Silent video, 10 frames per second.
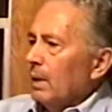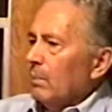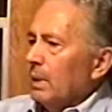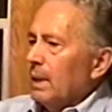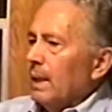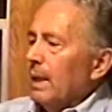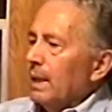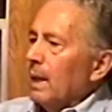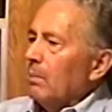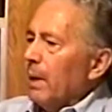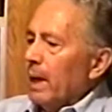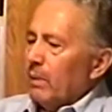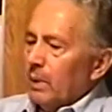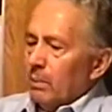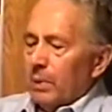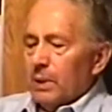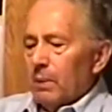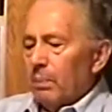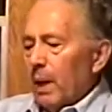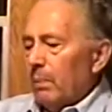But then they'd come back with a piece
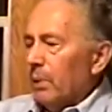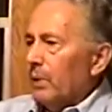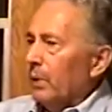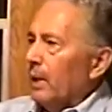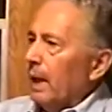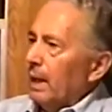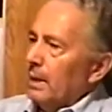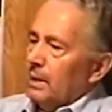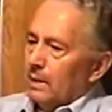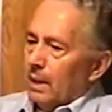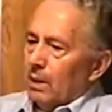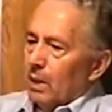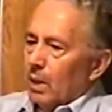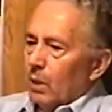of paper in their hand and say,